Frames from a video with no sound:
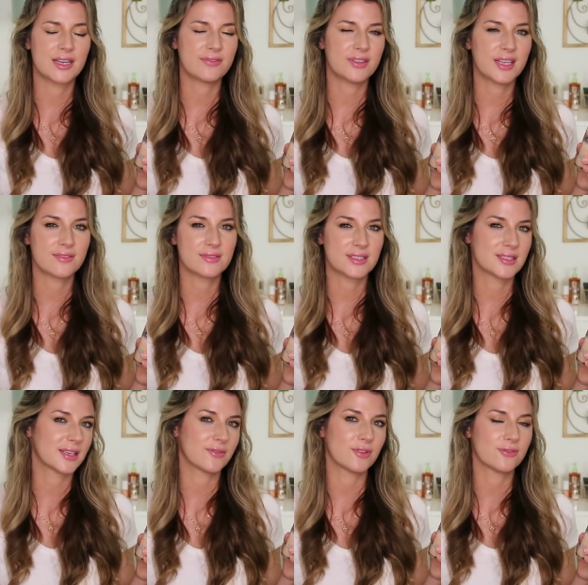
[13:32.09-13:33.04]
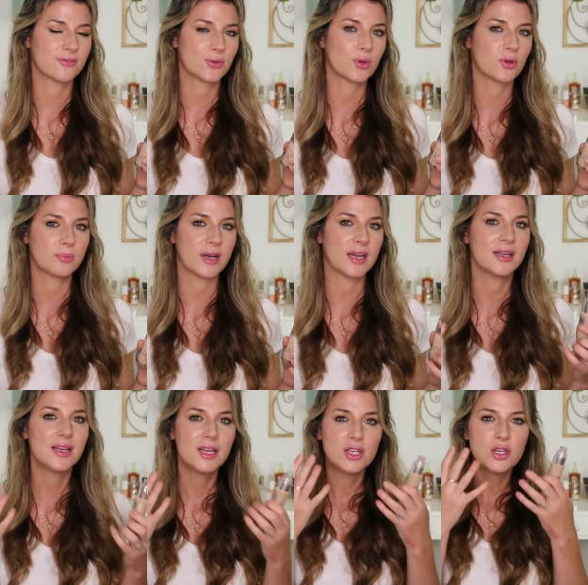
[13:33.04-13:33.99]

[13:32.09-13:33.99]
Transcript: It definitely give, doesn't give you full, but